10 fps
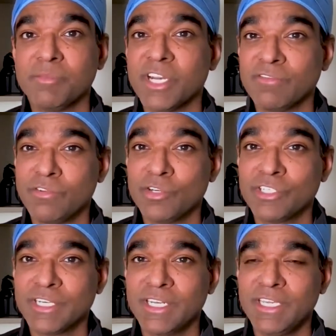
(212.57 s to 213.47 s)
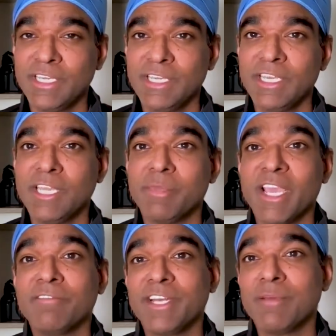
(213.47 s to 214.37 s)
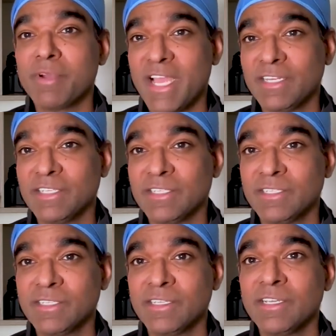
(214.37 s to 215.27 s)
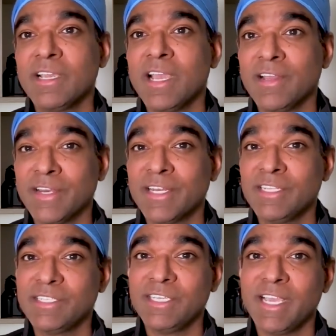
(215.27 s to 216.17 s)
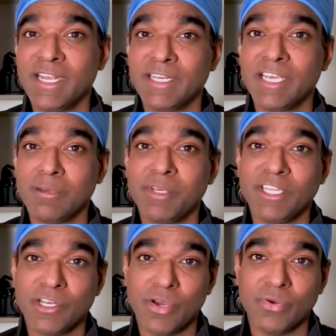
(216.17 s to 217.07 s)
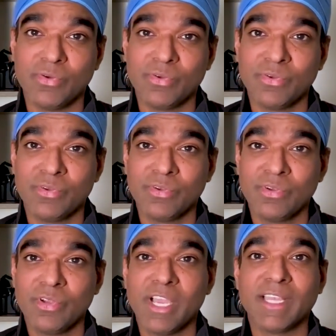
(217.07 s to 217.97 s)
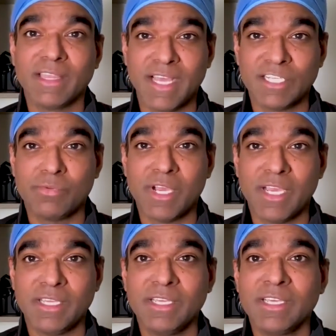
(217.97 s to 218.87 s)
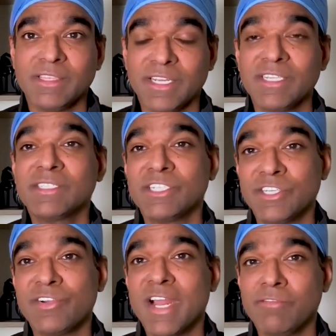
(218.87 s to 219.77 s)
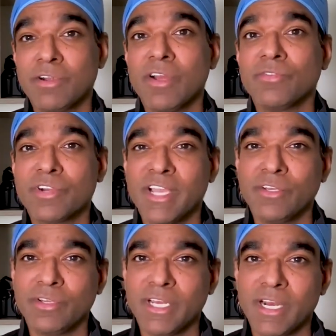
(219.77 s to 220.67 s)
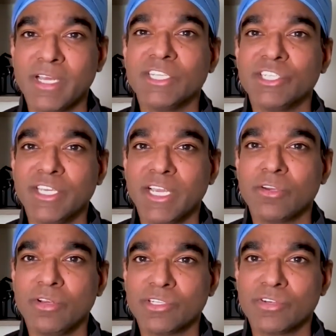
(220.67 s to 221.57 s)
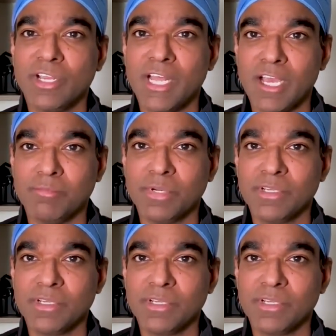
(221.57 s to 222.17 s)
But unfortunately, in my everyday practice, I rarely see LDL being low. And that's why there is such a drive around trying to get our HDL cholesterol up.